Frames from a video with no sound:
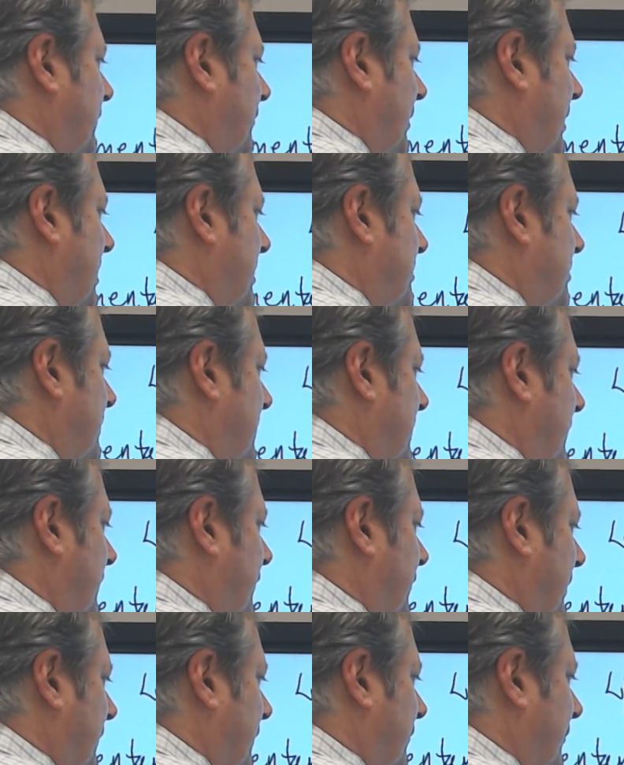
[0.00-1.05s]
label these
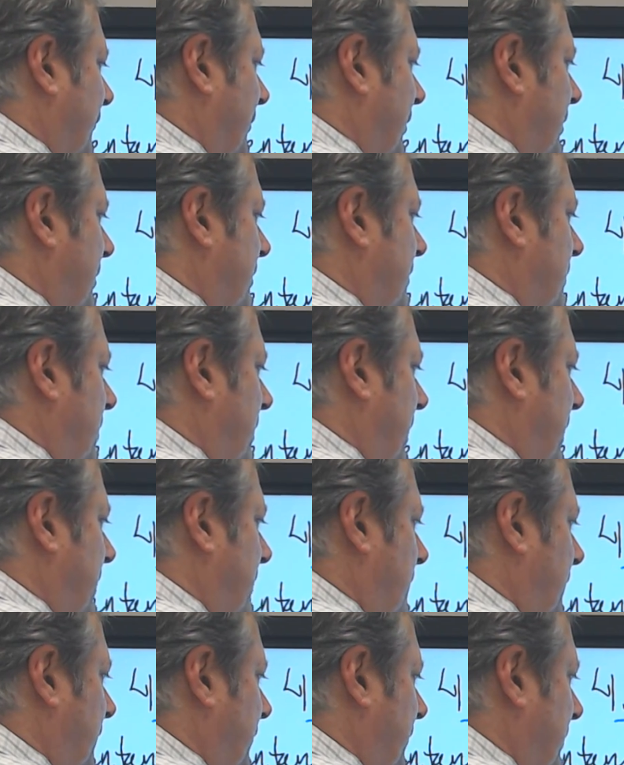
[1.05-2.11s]
as vertical
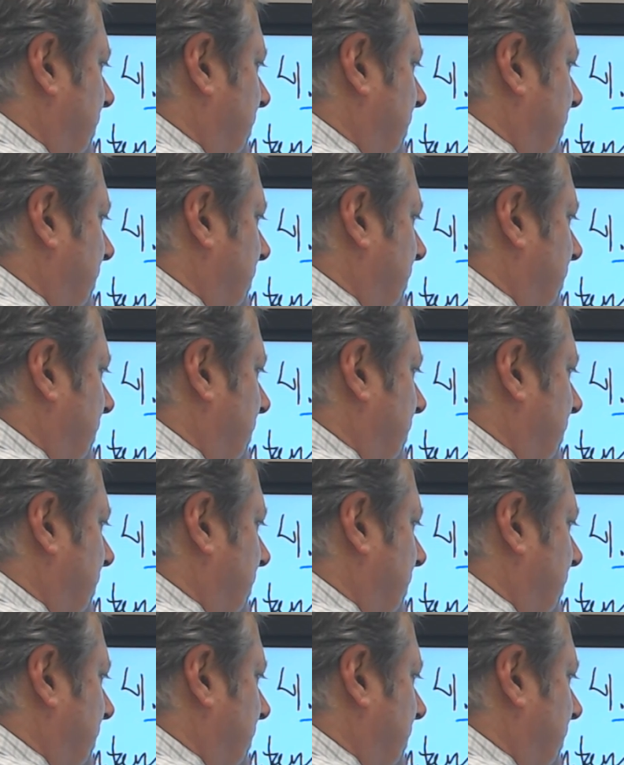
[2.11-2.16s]
angles.